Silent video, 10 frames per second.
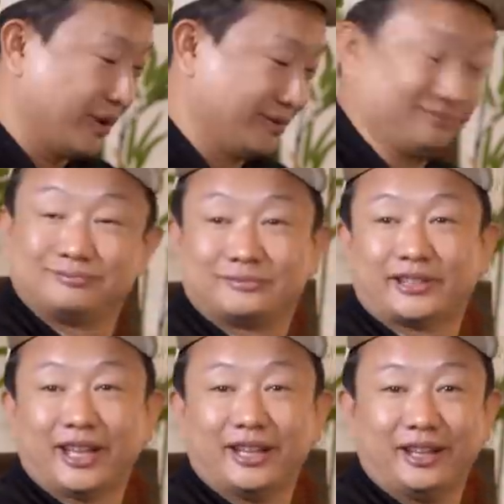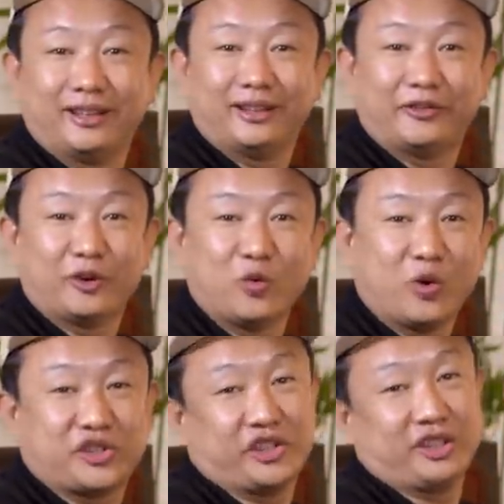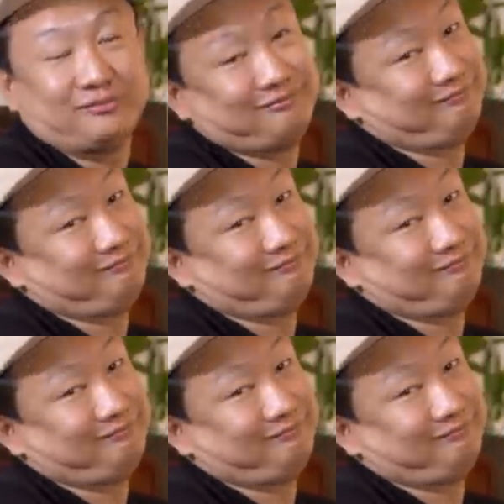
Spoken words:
I mean, Kenny, if you're Kenny. Watching.